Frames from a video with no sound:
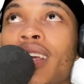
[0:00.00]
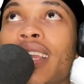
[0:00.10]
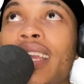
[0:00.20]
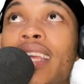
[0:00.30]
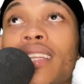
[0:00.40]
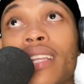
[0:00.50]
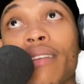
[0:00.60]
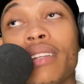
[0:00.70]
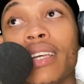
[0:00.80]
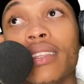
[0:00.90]
Lately, I
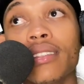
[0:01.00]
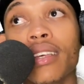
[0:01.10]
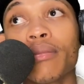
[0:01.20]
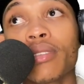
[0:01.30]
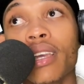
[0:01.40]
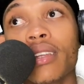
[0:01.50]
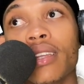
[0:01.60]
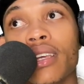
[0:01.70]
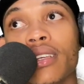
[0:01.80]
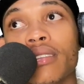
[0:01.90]
haven't had the time to kind
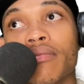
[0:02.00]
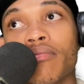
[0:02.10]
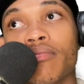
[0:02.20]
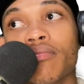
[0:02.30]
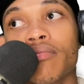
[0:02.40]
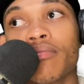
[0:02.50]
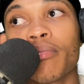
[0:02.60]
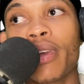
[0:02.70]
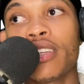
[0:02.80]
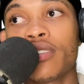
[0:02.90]
of like
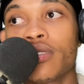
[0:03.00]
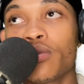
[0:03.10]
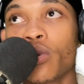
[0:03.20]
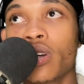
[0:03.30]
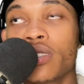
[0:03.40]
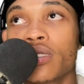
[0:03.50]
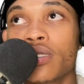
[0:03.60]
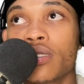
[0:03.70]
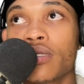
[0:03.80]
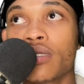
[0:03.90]
binge watch
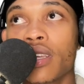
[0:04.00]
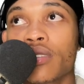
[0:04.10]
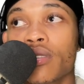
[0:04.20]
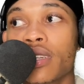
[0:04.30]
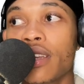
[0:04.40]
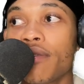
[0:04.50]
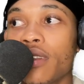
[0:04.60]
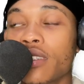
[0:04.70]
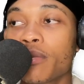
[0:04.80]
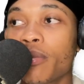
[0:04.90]
things on
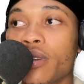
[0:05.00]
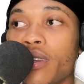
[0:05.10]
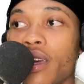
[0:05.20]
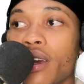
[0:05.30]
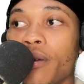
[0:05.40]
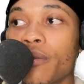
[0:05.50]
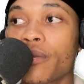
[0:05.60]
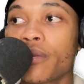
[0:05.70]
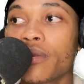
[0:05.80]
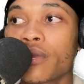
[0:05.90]
Netflix, but
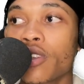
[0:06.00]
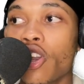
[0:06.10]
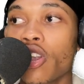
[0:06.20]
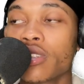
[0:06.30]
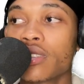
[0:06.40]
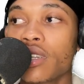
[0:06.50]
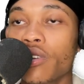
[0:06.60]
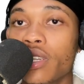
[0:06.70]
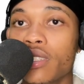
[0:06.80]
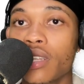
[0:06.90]
the last
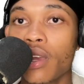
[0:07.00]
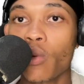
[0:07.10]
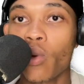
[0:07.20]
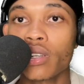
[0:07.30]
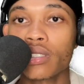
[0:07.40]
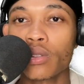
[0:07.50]
series I watched